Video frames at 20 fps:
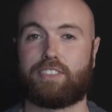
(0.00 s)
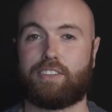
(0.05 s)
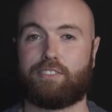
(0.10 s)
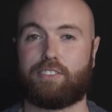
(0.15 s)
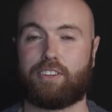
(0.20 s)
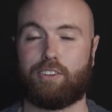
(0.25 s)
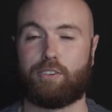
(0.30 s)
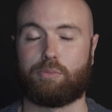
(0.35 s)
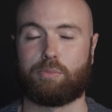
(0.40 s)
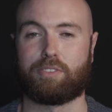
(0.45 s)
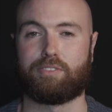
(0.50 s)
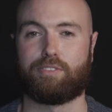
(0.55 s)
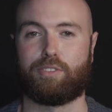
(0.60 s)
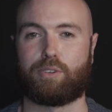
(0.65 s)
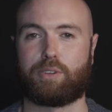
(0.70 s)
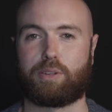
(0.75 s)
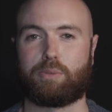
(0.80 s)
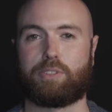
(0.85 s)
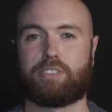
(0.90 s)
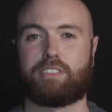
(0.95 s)
even long
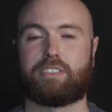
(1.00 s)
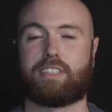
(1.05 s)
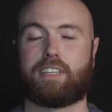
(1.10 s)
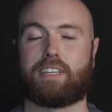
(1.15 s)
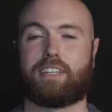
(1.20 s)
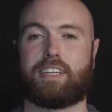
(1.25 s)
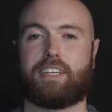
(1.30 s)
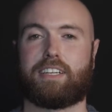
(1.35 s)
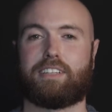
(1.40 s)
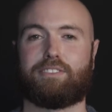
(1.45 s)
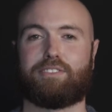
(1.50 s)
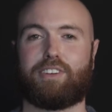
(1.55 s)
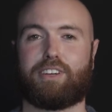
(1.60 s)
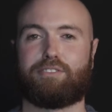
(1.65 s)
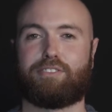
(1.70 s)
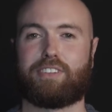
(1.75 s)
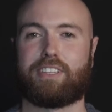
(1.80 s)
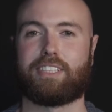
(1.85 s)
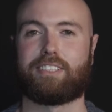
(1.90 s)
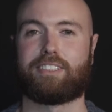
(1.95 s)
before it was a
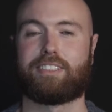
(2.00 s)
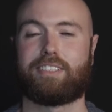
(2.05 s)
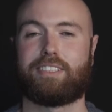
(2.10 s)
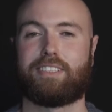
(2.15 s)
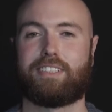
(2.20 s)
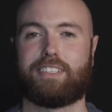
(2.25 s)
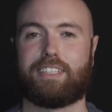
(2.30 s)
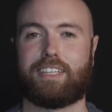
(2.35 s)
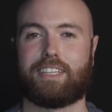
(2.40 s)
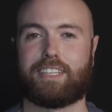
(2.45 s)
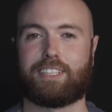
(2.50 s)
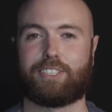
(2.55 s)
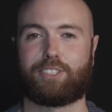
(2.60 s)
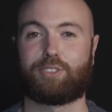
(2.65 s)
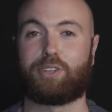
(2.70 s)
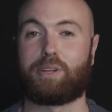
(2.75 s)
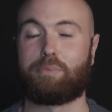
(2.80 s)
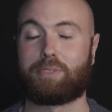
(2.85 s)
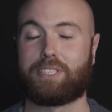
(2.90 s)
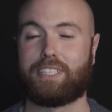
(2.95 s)
finished
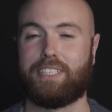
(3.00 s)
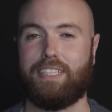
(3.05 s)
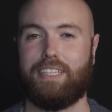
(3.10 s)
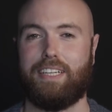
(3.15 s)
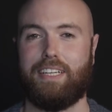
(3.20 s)
script.